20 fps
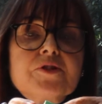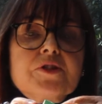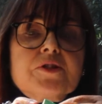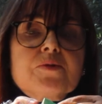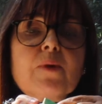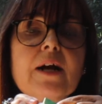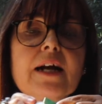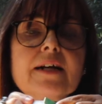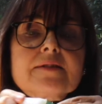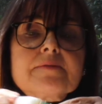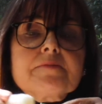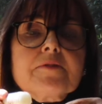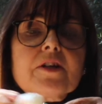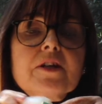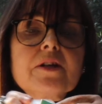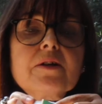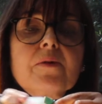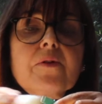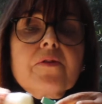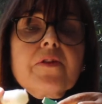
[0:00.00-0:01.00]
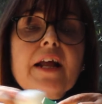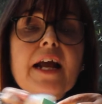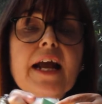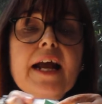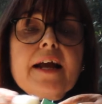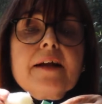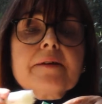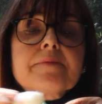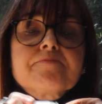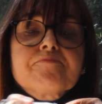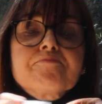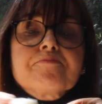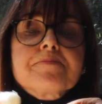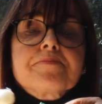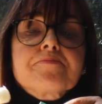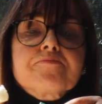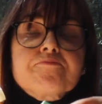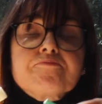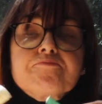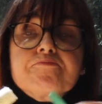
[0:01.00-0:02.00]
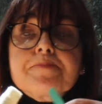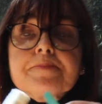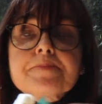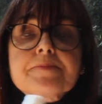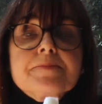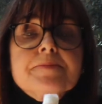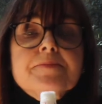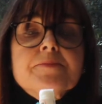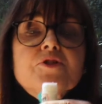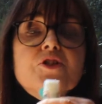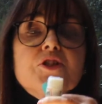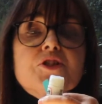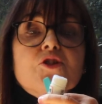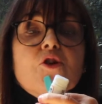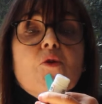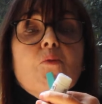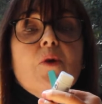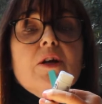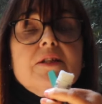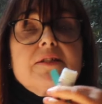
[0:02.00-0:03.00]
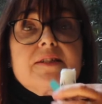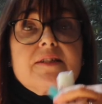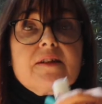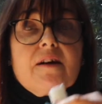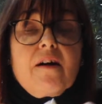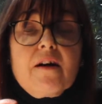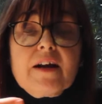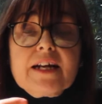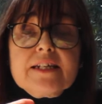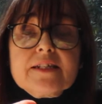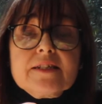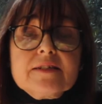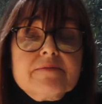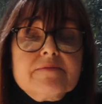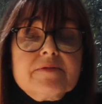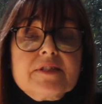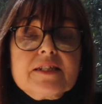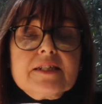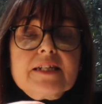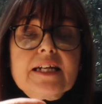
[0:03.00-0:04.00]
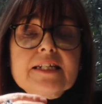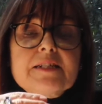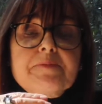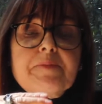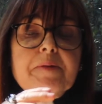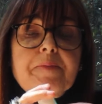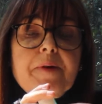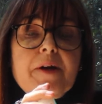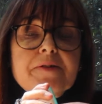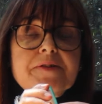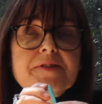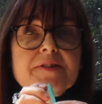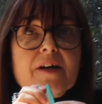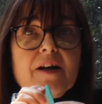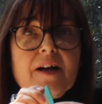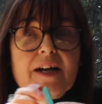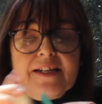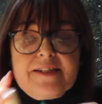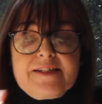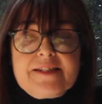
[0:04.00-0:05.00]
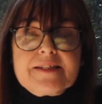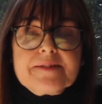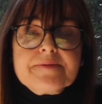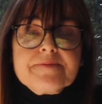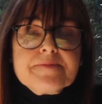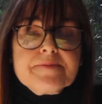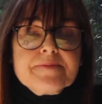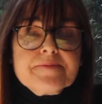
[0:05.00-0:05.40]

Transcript: just whack some glue on there, just on one side, doesn't need to be both sides.